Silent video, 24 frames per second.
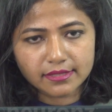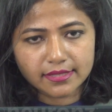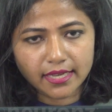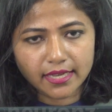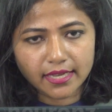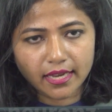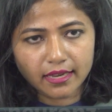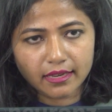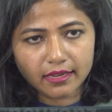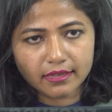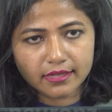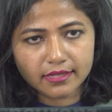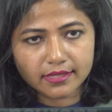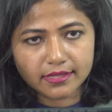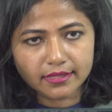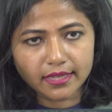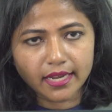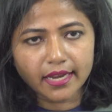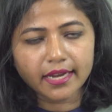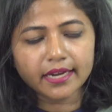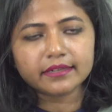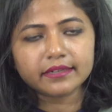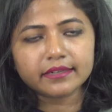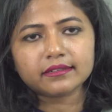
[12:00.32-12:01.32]
say is
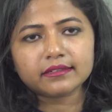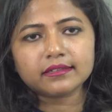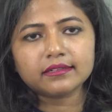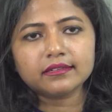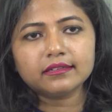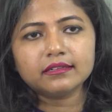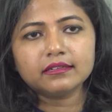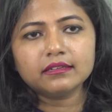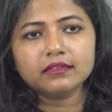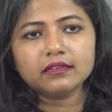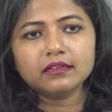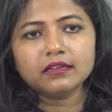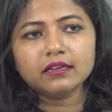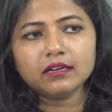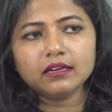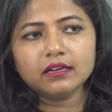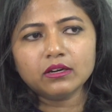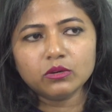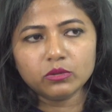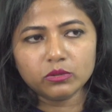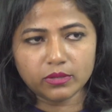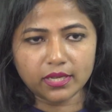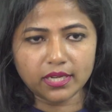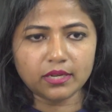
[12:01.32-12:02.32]
that,
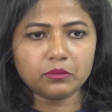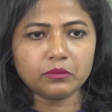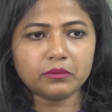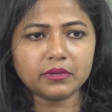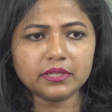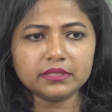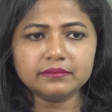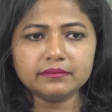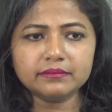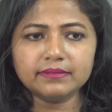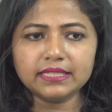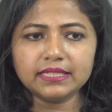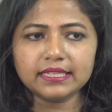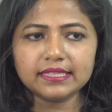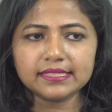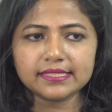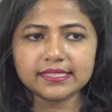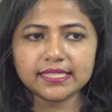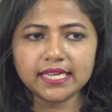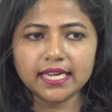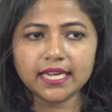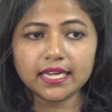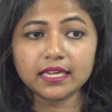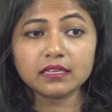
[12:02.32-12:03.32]
okay, what we are
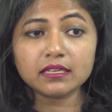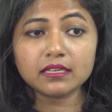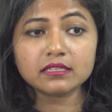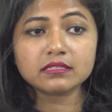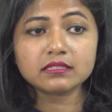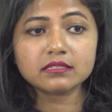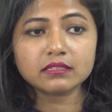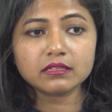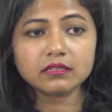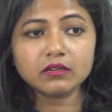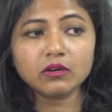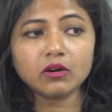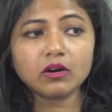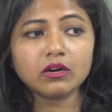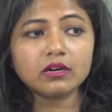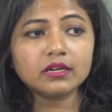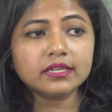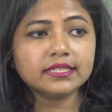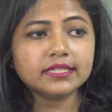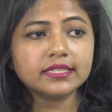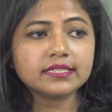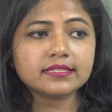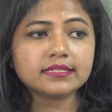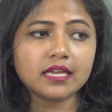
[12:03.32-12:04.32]
saying is
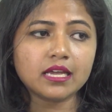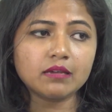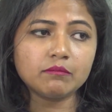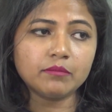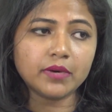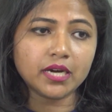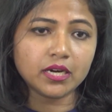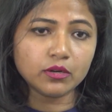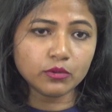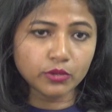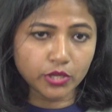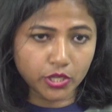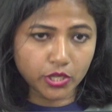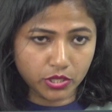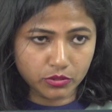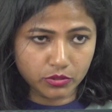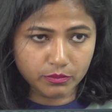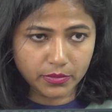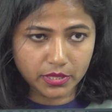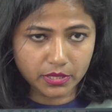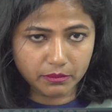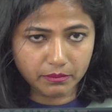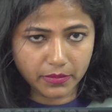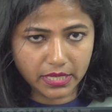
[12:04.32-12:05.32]
God is above
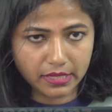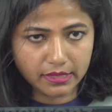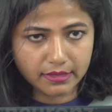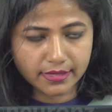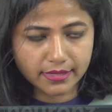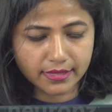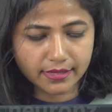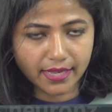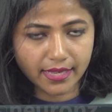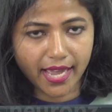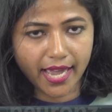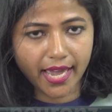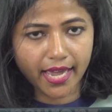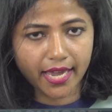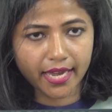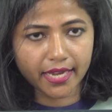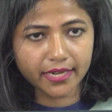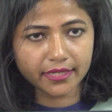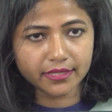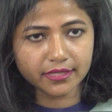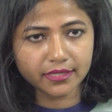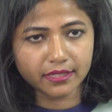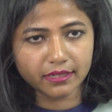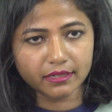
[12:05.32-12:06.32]
human beings,
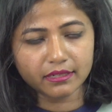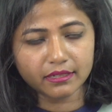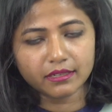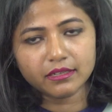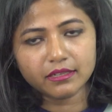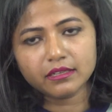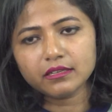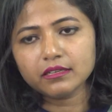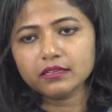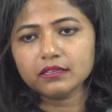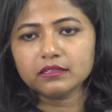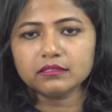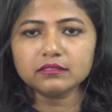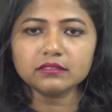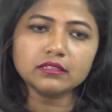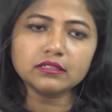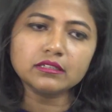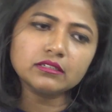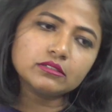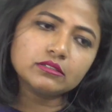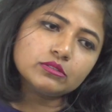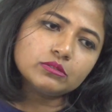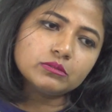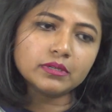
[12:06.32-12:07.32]
and
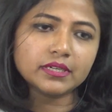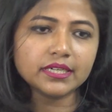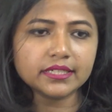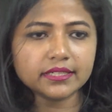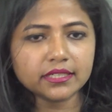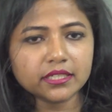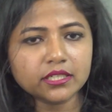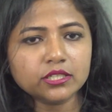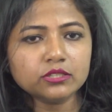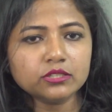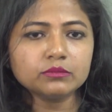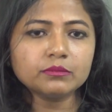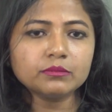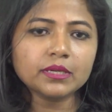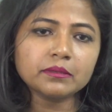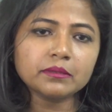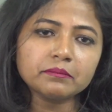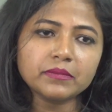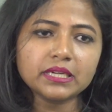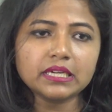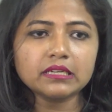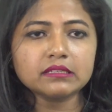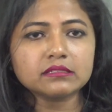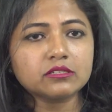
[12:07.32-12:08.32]
you know what, human
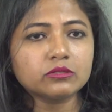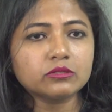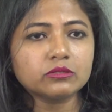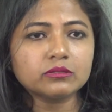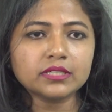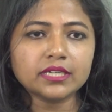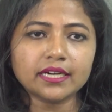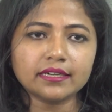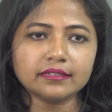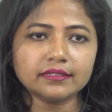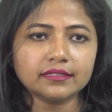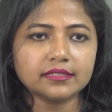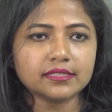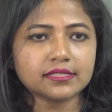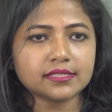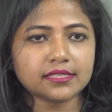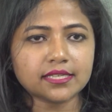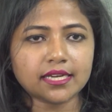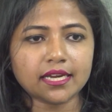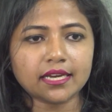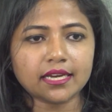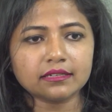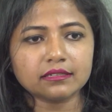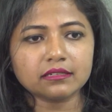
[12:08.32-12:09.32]
beings don't
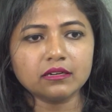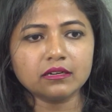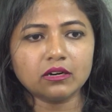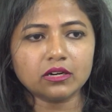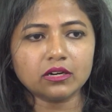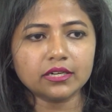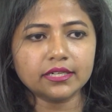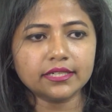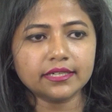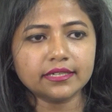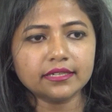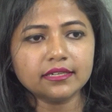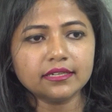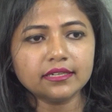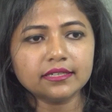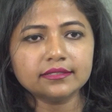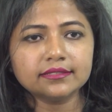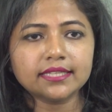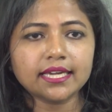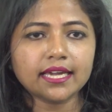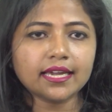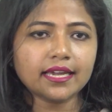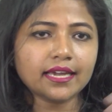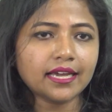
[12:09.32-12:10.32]
understand God.
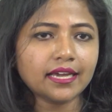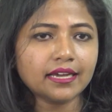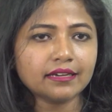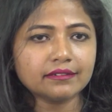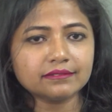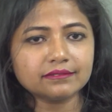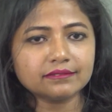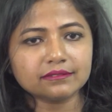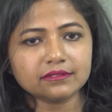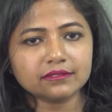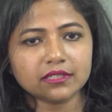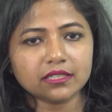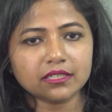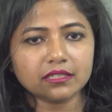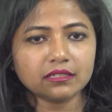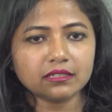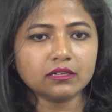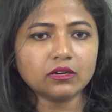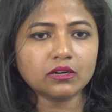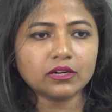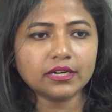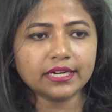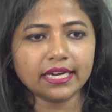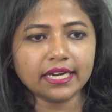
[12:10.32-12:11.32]

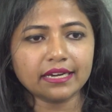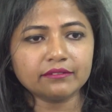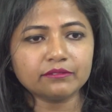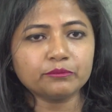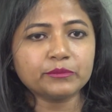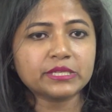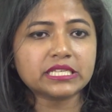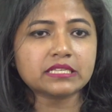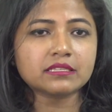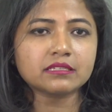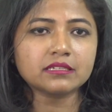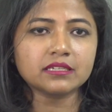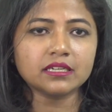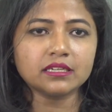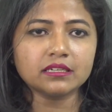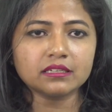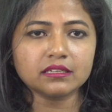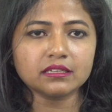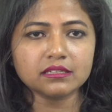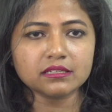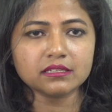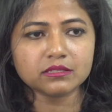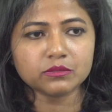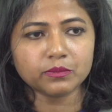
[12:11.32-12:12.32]
God have
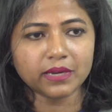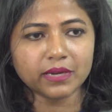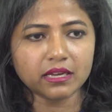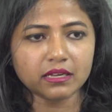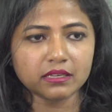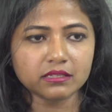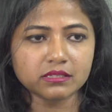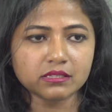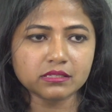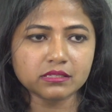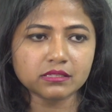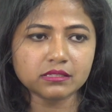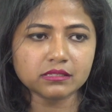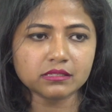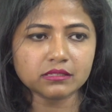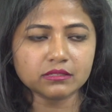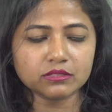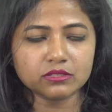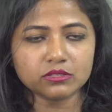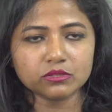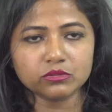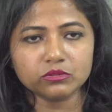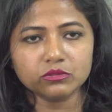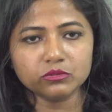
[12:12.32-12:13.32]
mysterious ways
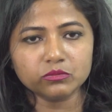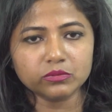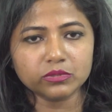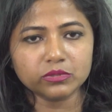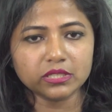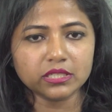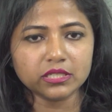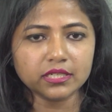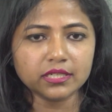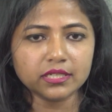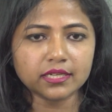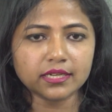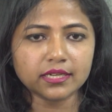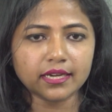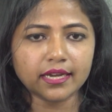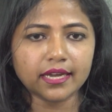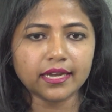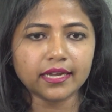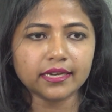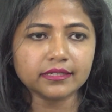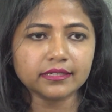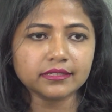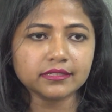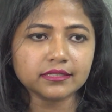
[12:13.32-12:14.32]
to work,
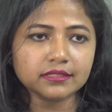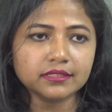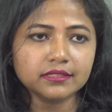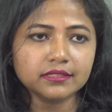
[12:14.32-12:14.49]
and